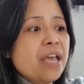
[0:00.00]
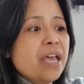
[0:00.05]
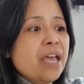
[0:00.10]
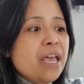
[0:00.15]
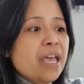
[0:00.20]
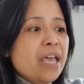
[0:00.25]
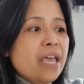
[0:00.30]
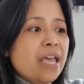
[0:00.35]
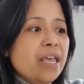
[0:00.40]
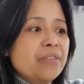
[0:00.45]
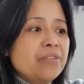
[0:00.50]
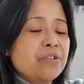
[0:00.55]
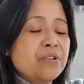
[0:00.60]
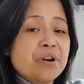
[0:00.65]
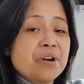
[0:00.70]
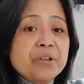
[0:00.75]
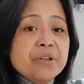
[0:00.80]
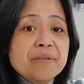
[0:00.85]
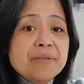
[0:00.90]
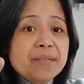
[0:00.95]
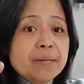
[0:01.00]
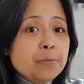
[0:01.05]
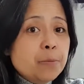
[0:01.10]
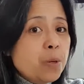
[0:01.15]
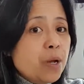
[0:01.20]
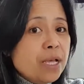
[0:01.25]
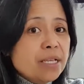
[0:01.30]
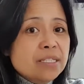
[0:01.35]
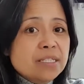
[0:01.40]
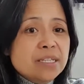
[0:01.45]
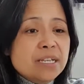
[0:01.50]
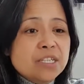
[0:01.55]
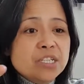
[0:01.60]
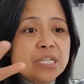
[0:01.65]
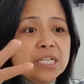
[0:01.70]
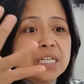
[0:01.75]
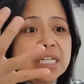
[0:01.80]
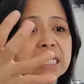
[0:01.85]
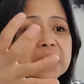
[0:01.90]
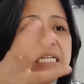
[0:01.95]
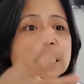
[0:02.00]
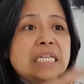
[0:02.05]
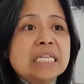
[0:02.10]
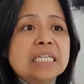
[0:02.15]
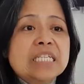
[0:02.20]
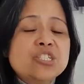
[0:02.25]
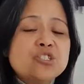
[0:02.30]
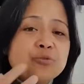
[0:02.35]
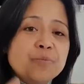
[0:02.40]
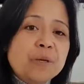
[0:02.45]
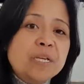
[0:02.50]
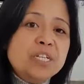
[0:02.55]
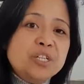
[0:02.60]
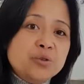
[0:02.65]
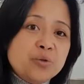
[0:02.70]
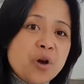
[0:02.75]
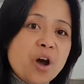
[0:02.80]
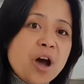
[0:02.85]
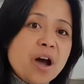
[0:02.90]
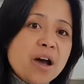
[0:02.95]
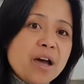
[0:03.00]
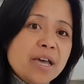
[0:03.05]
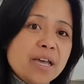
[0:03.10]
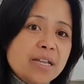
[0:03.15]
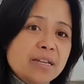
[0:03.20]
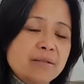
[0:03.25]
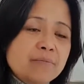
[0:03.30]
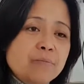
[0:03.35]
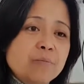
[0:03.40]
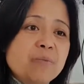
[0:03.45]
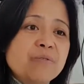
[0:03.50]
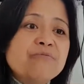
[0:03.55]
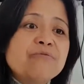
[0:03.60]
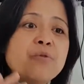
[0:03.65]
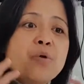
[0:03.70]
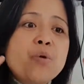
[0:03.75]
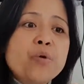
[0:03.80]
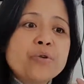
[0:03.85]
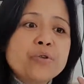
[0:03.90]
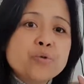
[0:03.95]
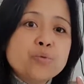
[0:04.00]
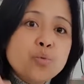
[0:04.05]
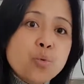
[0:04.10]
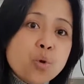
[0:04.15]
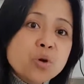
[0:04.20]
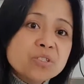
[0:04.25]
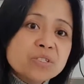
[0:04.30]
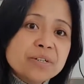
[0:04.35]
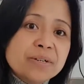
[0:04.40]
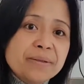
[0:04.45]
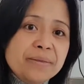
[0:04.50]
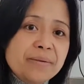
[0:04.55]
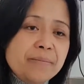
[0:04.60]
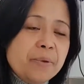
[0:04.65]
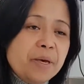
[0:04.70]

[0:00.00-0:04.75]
And there are even plants that you need to be dried before you water them